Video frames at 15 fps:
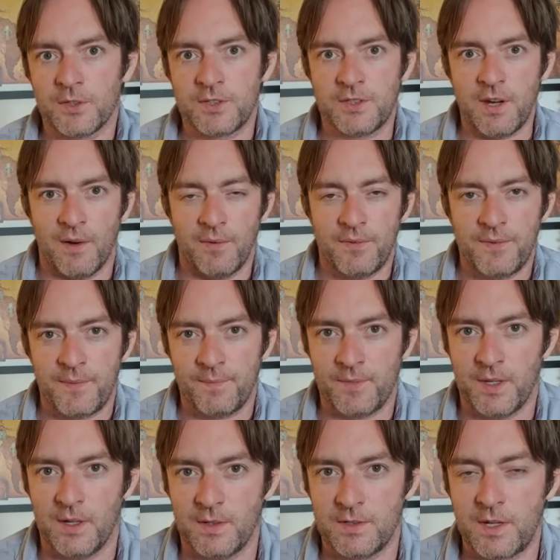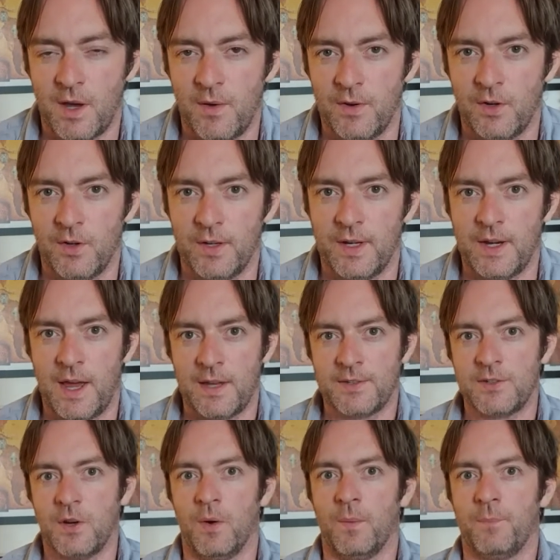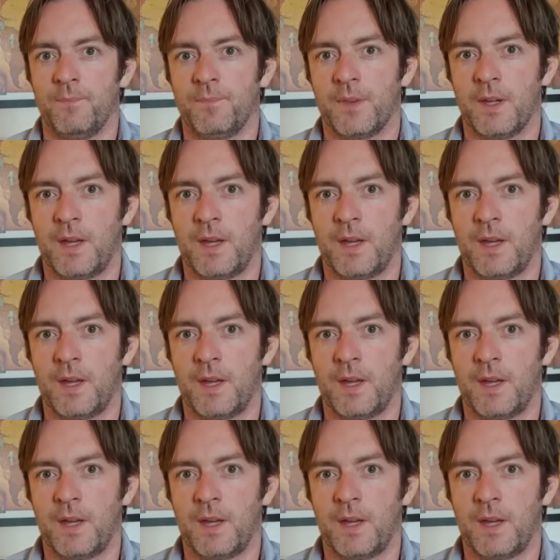stuff that's going on in that song.